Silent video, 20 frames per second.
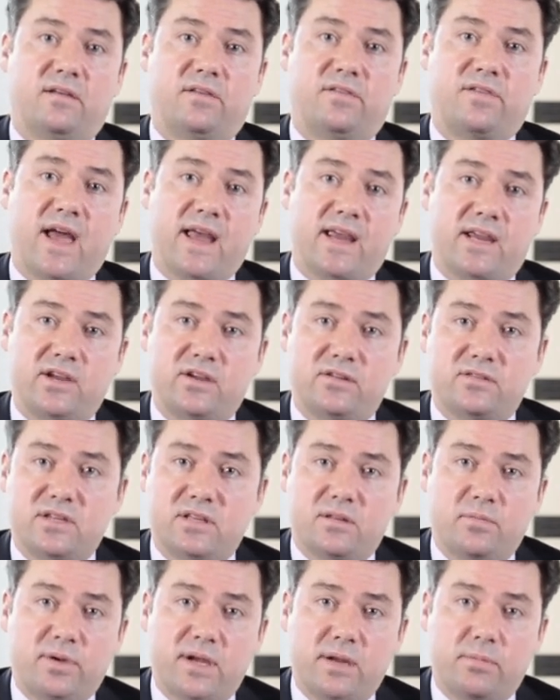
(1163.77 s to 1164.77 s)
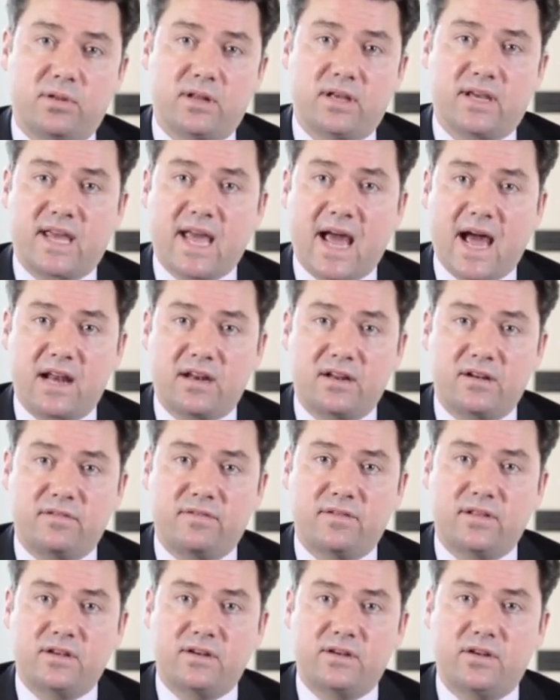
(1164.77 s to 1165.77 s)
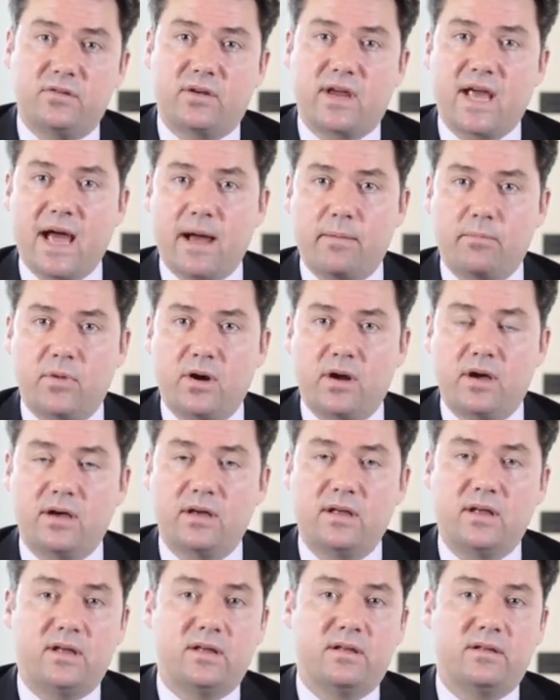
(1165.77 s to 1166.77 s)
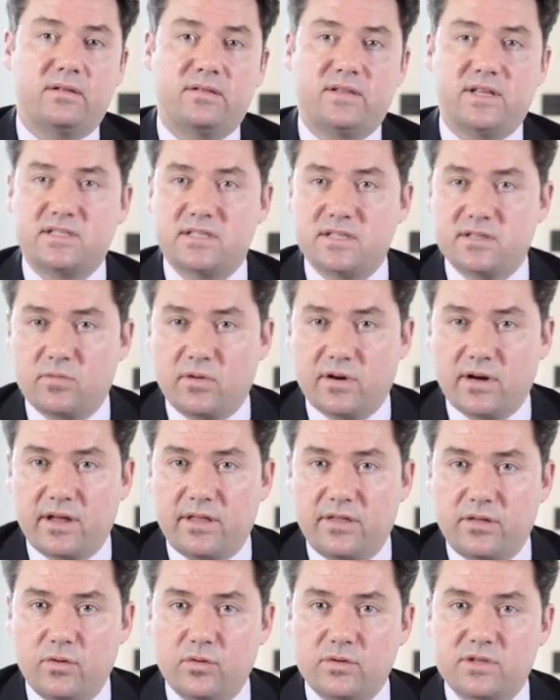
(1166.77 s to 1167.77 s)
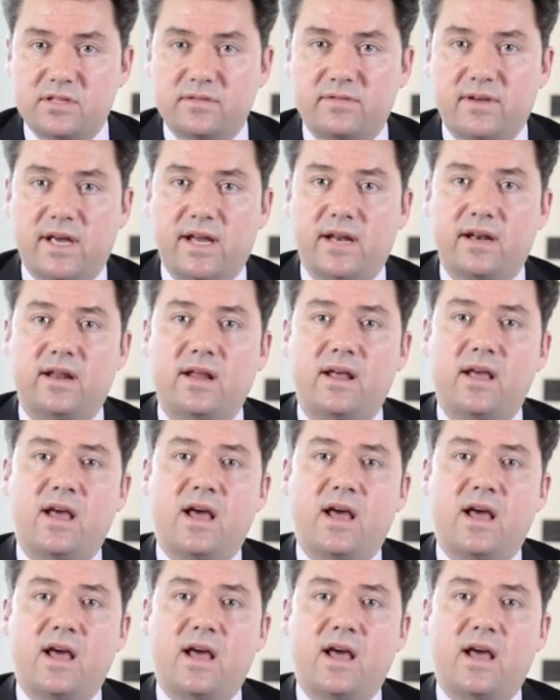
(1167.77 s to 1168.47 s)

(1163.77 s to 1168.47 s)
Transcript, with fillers: Thank you to the people at Canon for the new camera. This is what I thought of it.